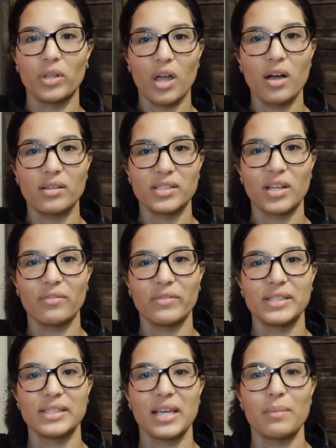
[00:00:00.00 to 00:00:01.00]
long
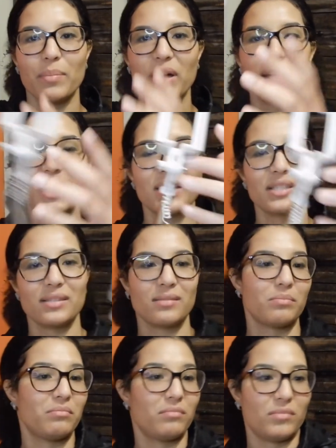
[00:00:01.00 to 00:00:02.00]
selfie stick, but it's,